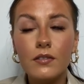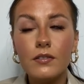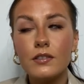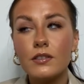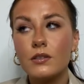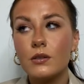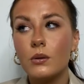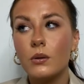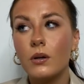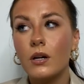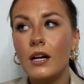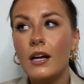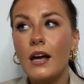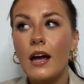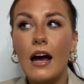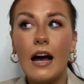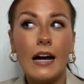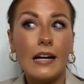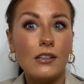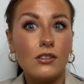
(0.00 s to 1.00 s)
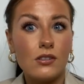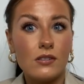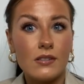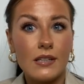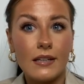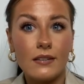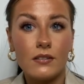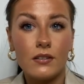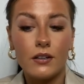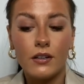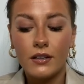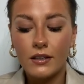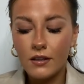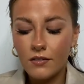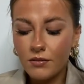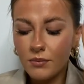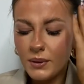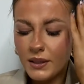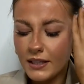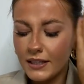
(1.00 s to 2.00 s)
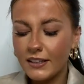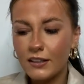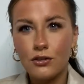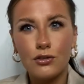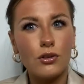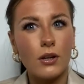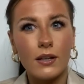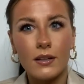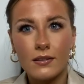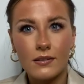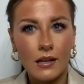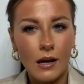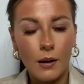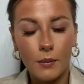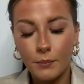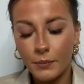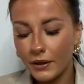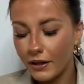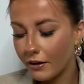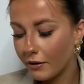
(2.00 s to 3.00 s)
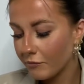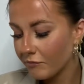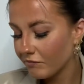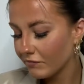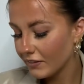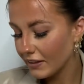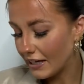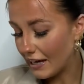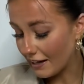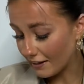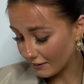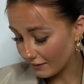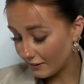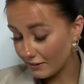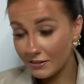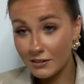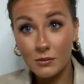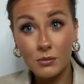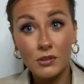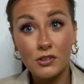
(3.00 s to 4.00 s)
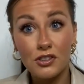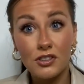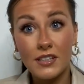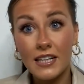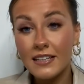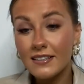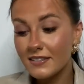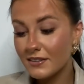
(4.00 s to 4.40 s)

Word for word: So I just said to her, give me like a drinks hamper and this is what she did.